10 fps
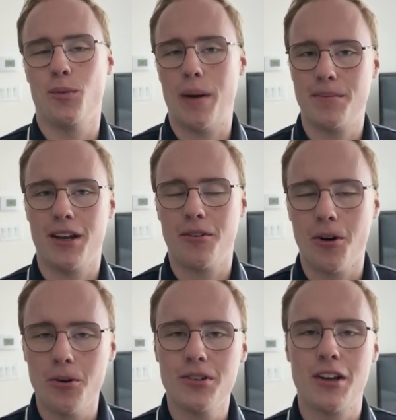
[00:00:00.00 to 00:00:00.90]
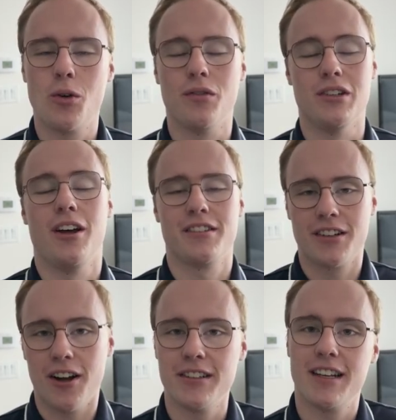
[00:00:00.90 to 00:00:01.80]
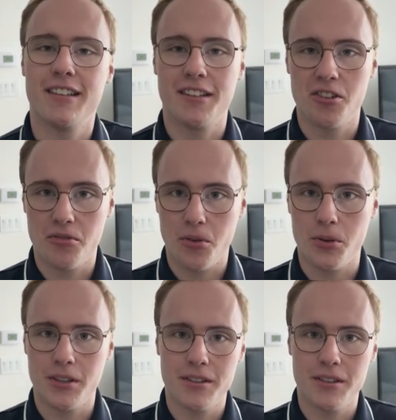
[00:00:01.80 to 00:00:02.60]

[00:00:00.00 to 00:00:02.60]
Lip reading: website grows and you have lots of content in your folder.